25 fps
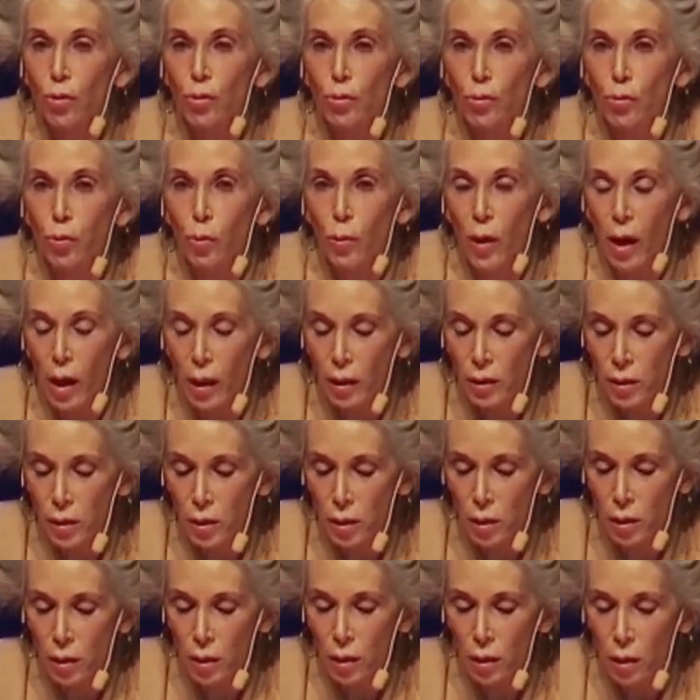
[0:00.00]

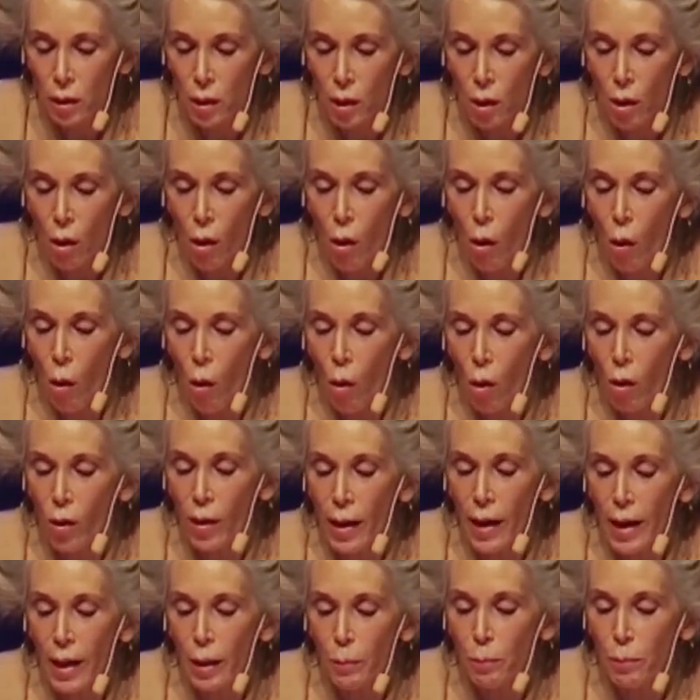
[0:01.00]
trust, or
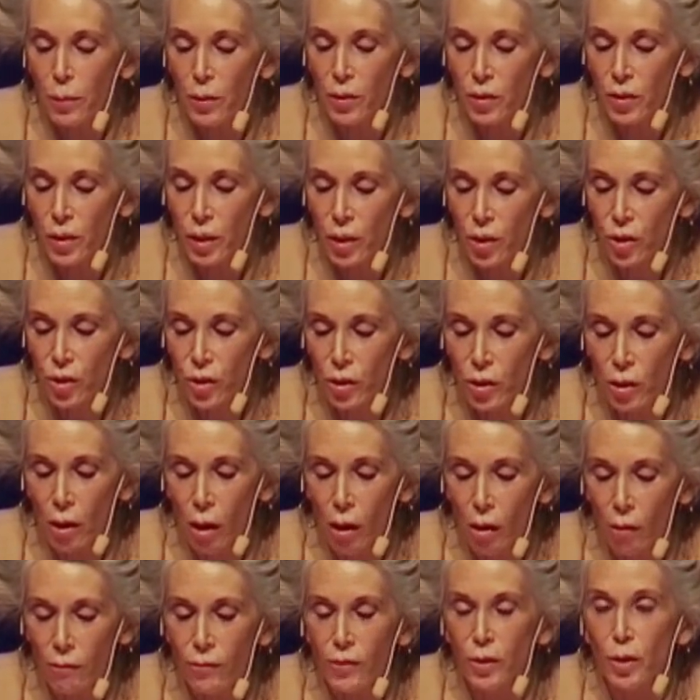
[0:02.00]
a position
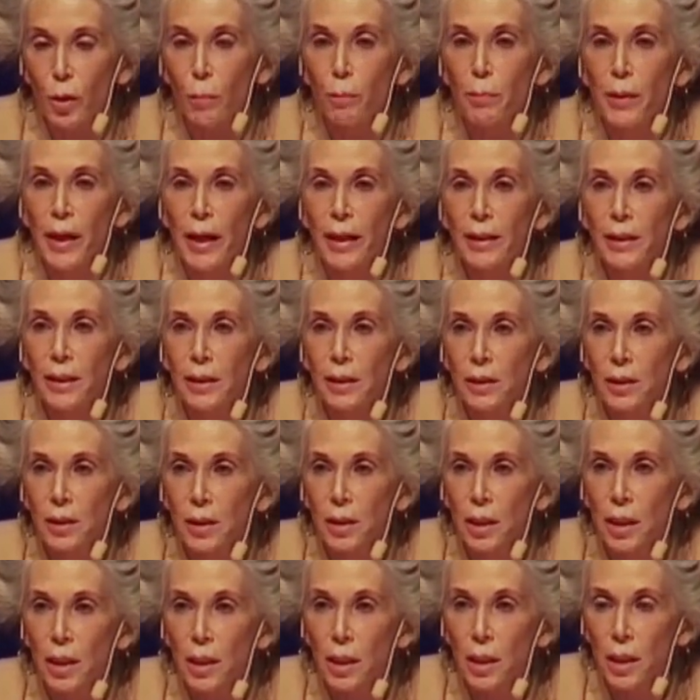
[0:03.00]
of
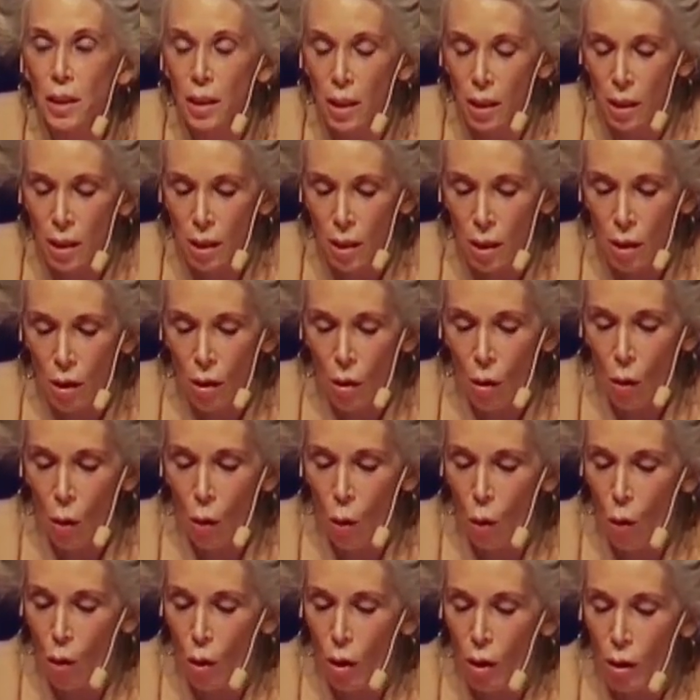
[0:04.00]
dependency
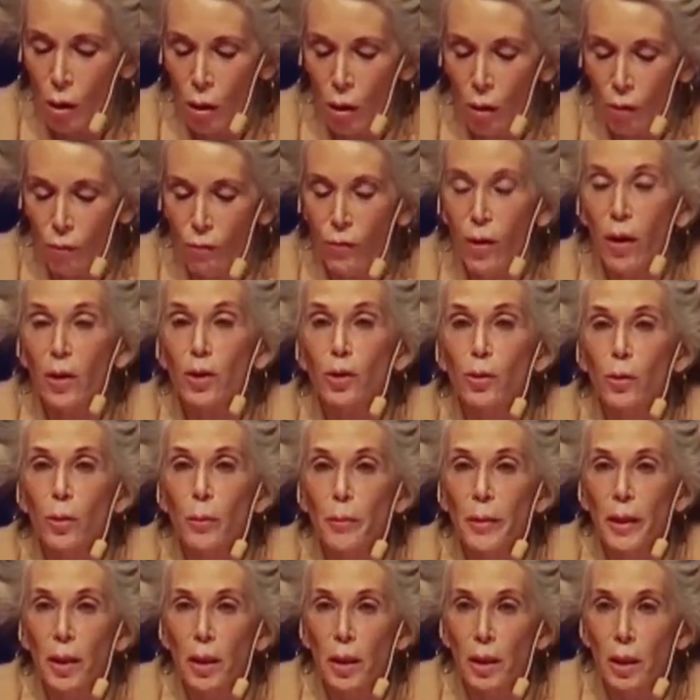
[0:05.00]
or
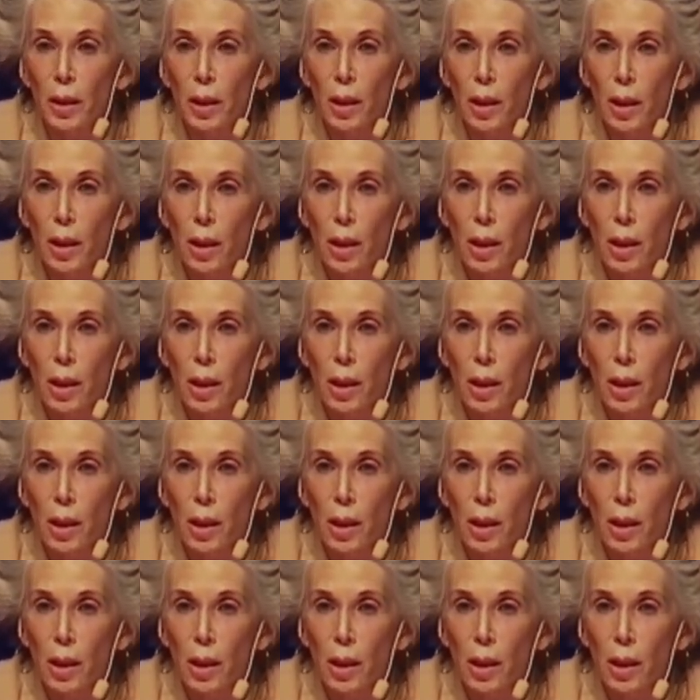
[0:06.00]
vulnerability.